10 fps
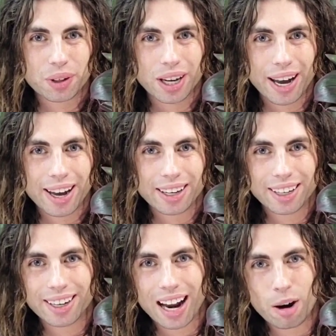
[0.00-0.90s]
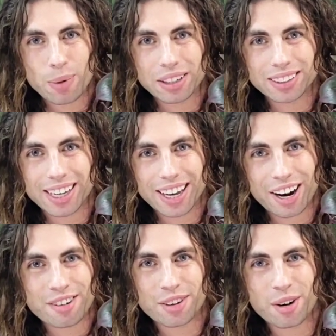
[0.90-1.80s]
cool and can now better take
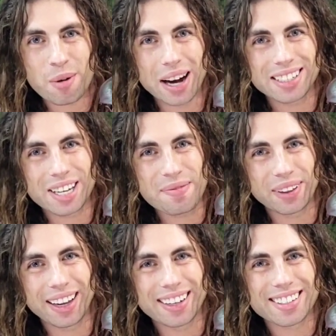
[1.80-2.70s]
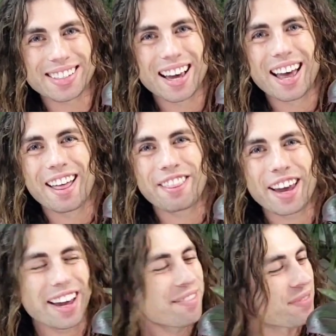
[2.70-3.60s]
care of your Hawaiian Ti plants.
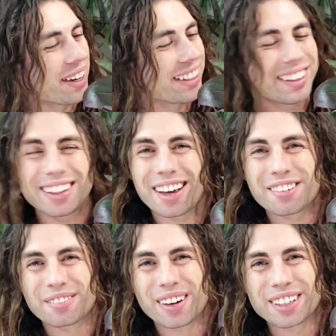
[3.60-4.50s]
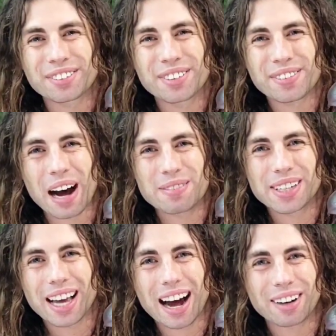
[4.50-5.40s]
They bring a wonderful
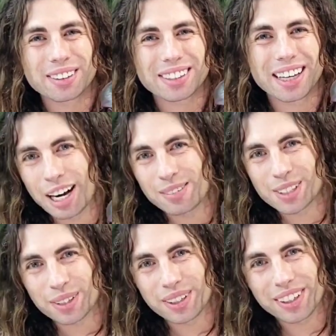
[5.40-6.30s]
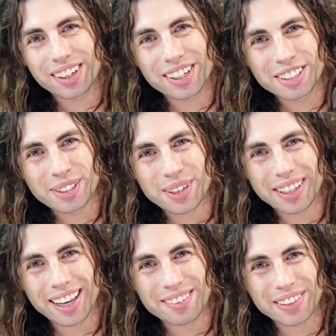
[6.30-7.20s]
vibe to the house, and I'm sure you're going to
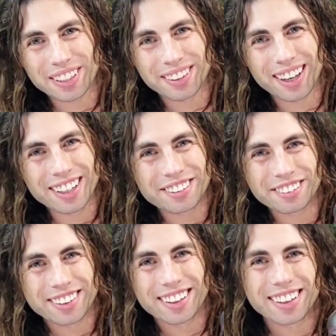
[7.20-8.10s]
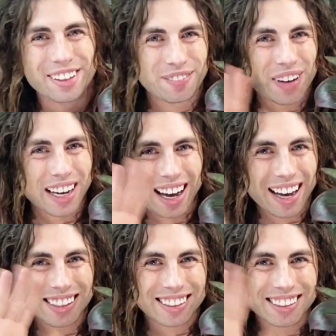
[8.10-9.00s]
enjoy them in your life. Bye
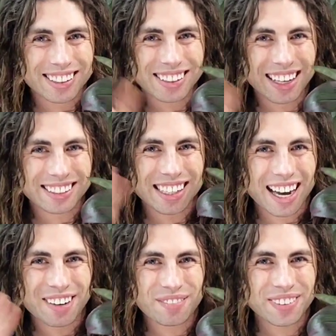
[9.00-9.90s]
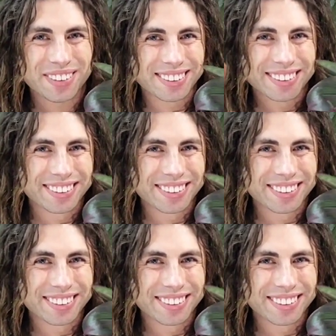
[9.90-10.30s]
guys, until next time.